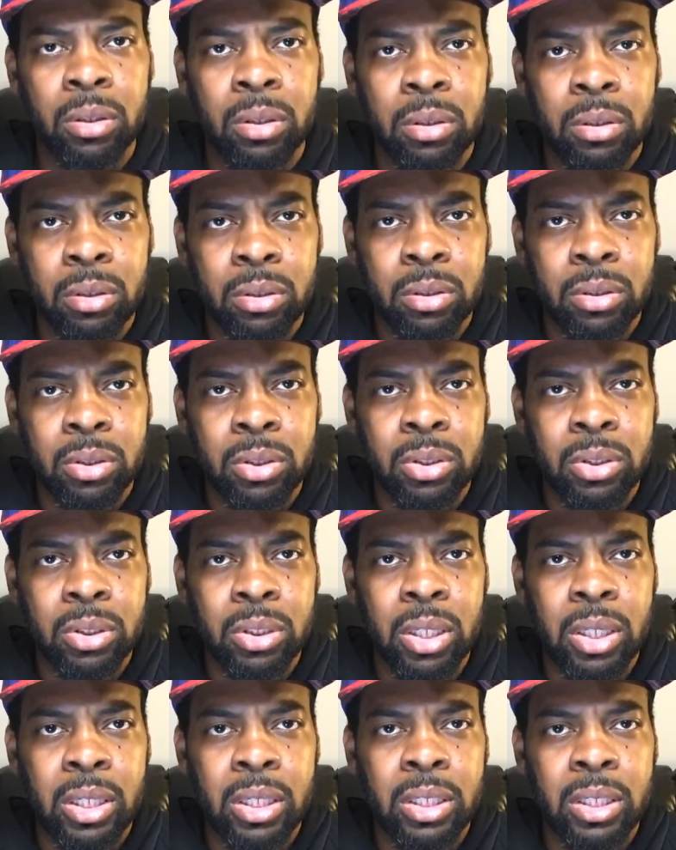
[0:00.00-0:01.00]
She
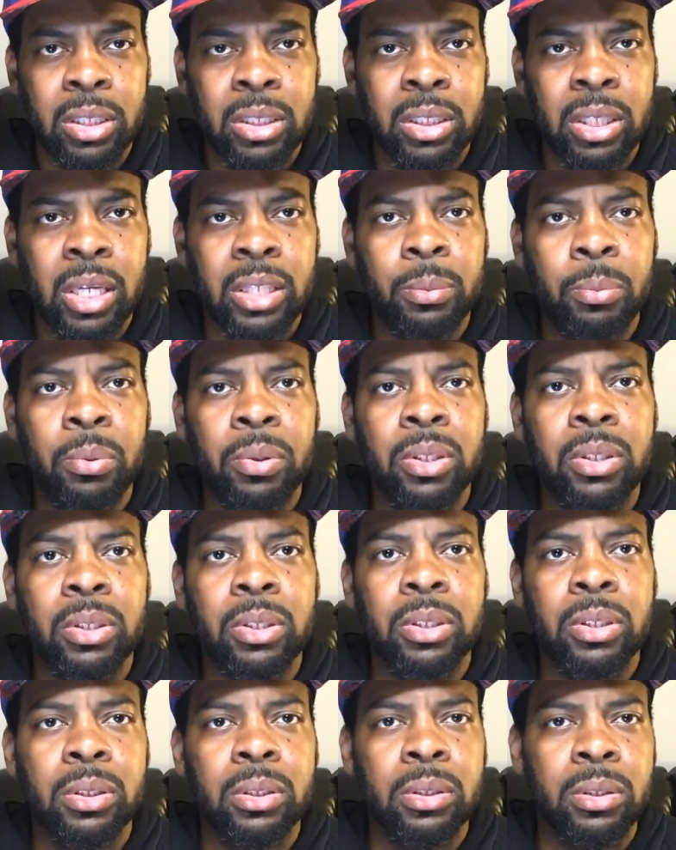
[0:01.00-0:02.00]
said, yes,
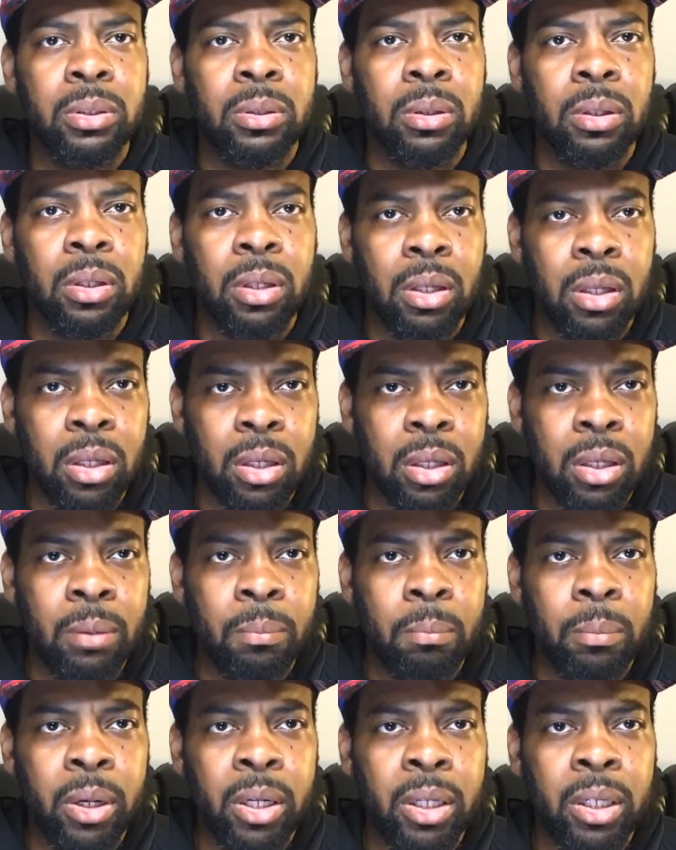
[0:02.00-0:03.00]
puts in
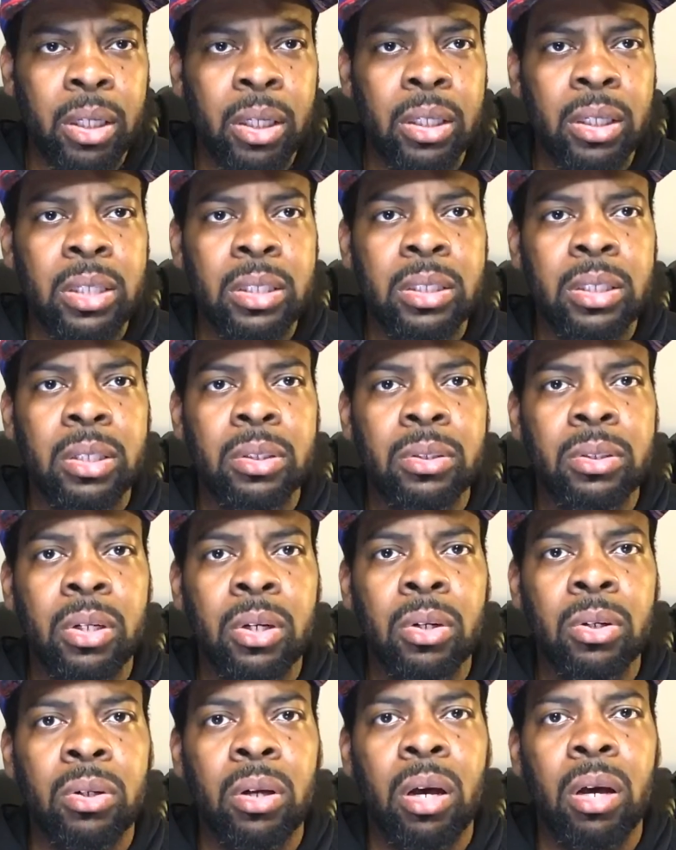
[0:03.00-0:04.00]
money and gets their turn
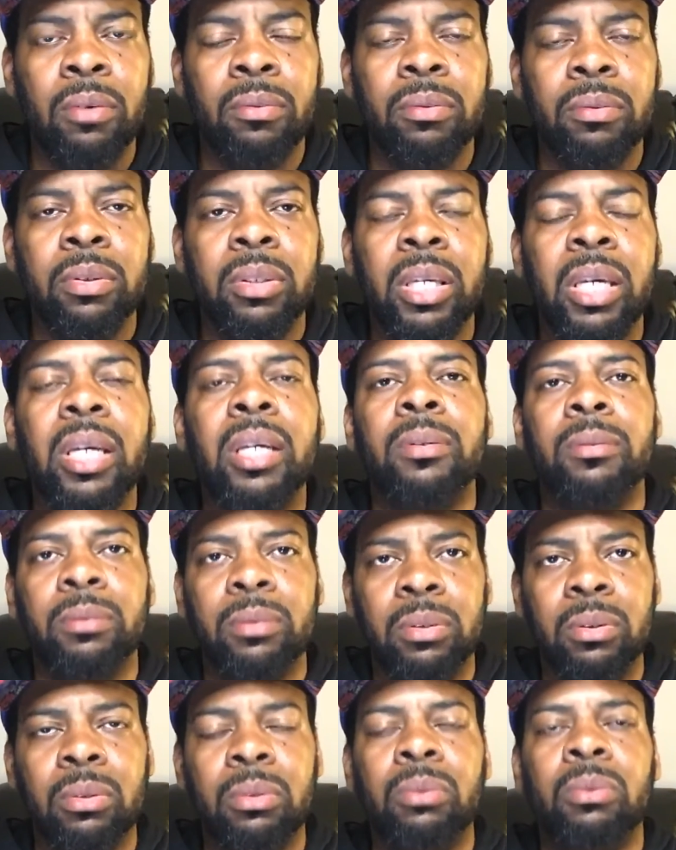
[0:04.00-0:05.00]
off. Yeah,
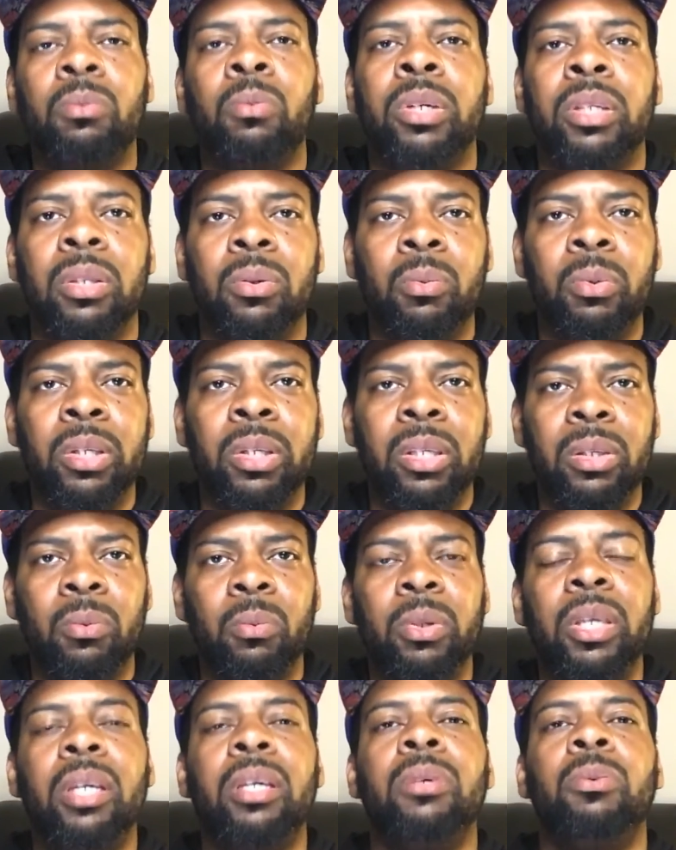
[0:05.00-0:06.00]

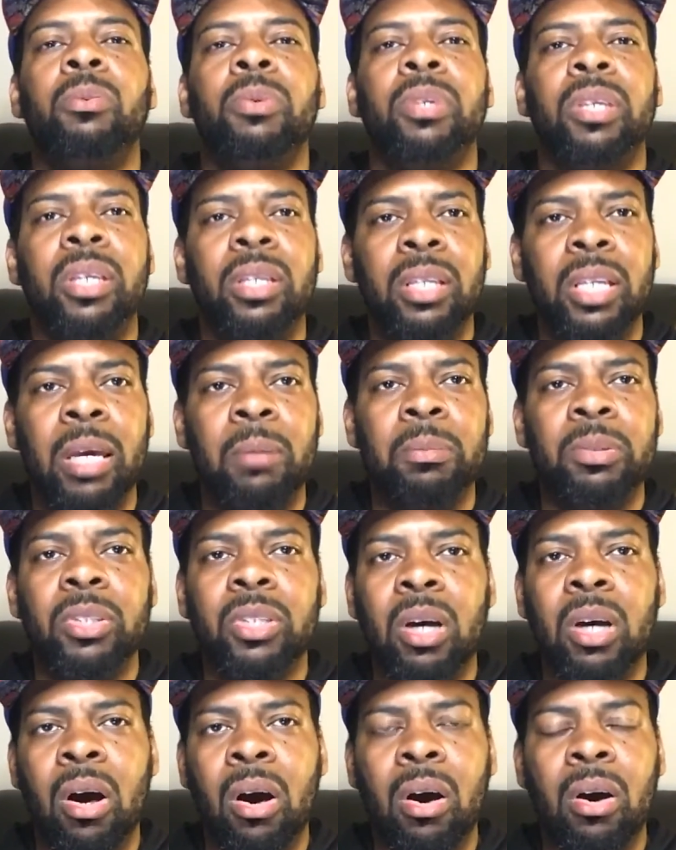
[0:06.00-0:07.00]
when your name is
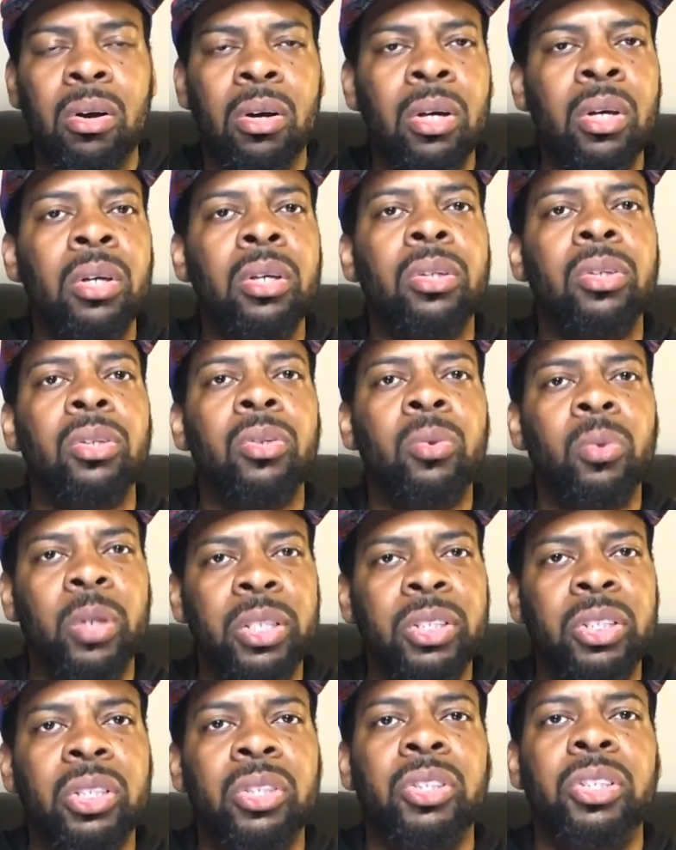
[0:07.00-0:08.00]
called, you
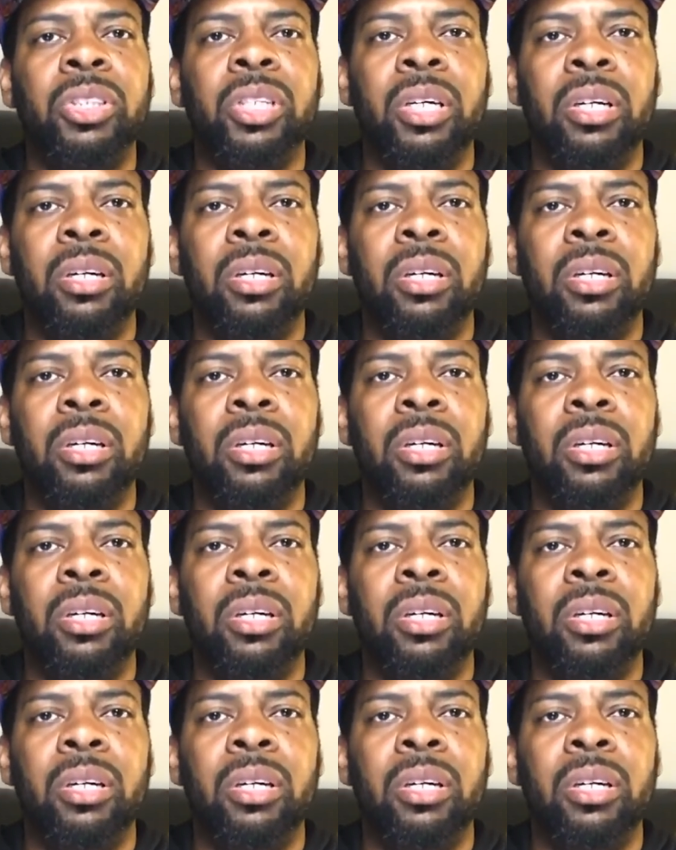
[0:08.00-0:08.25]
get your share of the